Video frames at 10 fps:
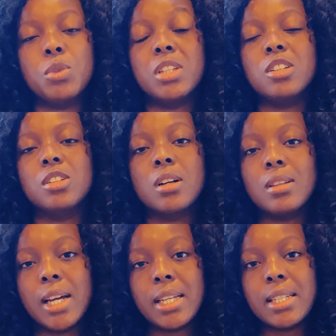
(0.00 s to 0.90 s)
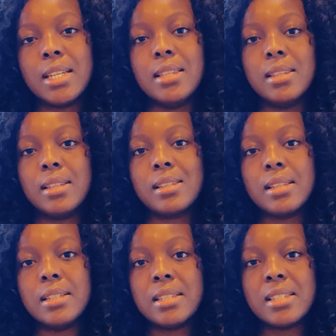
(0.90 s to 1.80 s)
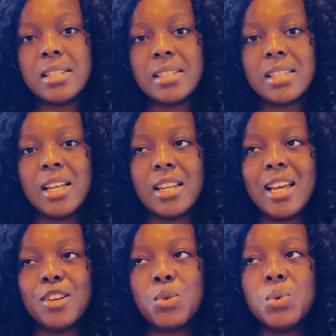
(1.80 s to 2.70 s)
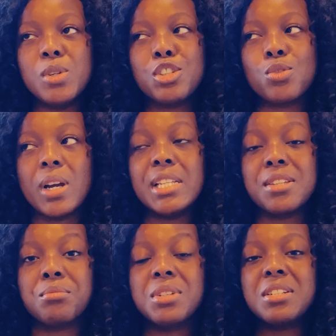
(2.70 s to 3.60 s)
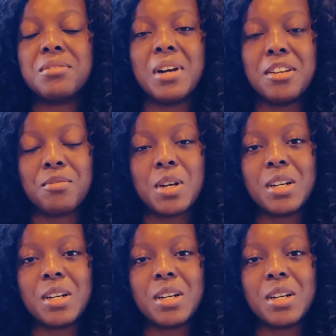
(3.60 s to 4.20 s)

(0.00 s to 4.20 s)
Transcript: would look like in this instance and, and who is trying to redefine for